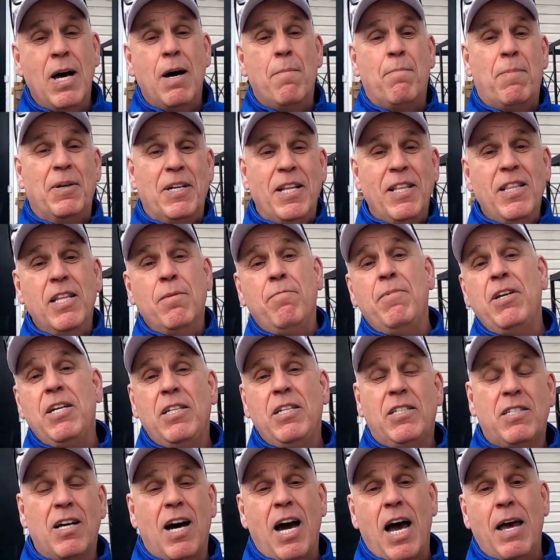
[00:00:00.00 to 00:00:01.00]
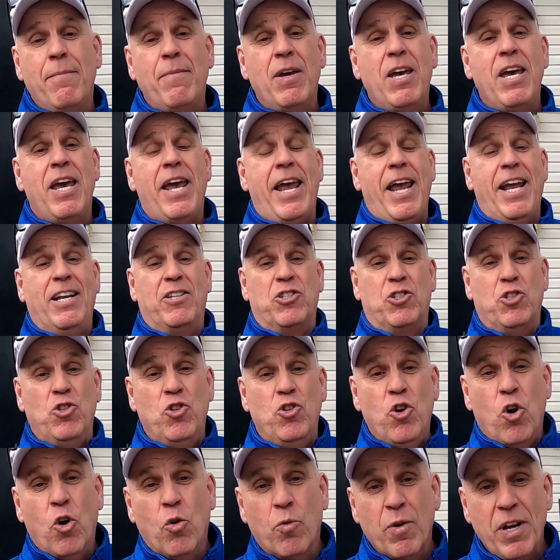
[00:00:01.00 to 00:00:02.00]
But in the meantime, it's
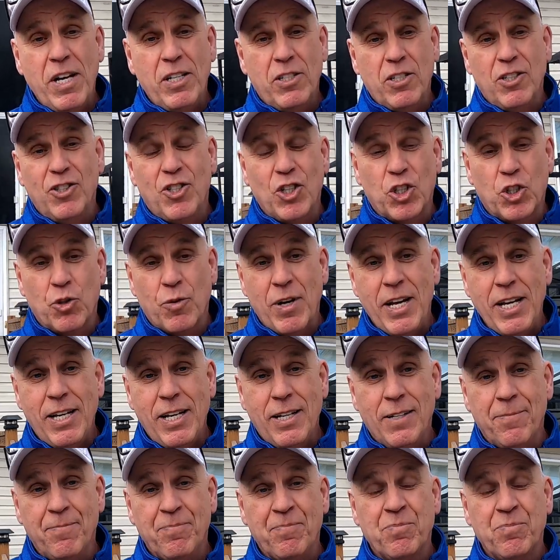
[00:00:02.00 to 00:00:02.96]
no reason to drink.